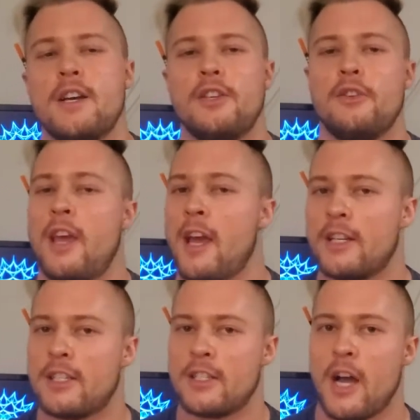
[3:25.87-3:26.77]
you can't
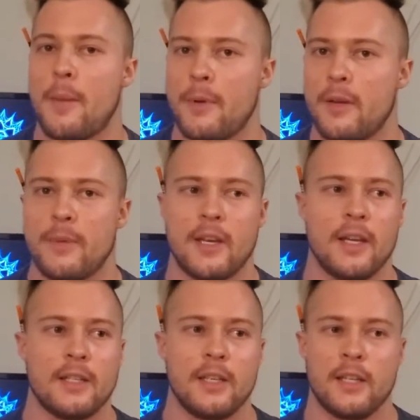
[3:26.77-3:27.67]
just stop it
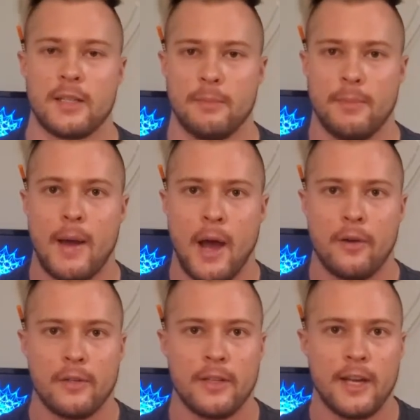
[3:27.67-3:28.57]
because it's
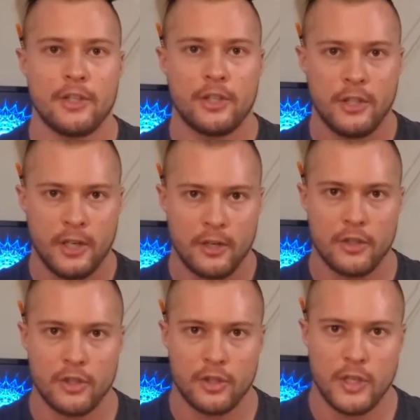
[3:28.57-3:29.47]
bound to the estrogen. It'll
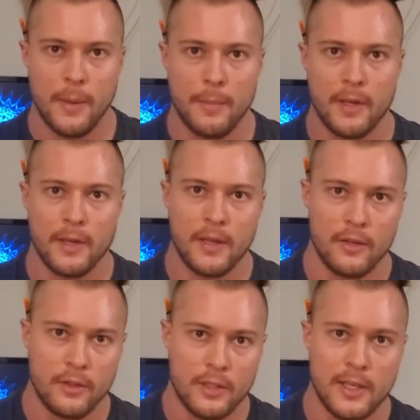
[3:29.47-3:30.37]
just dump it and
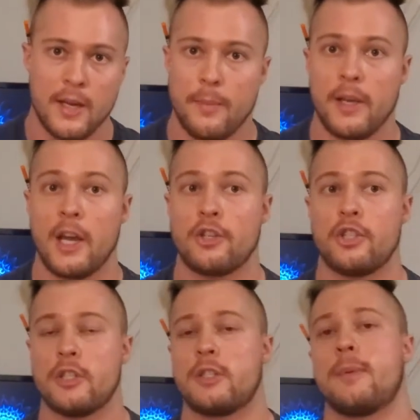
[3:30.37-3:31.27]
you'll just get a big
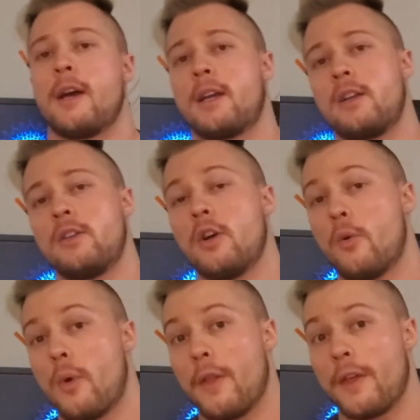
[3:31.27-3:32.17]
estrogen spike, and you don't
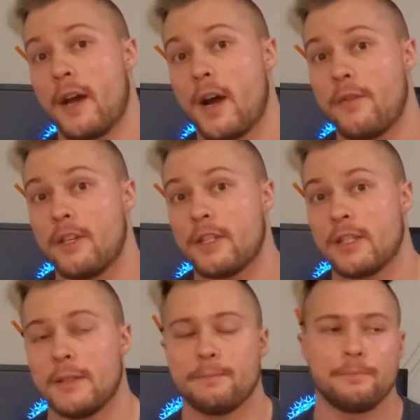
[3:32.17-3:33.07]
want that, obviously.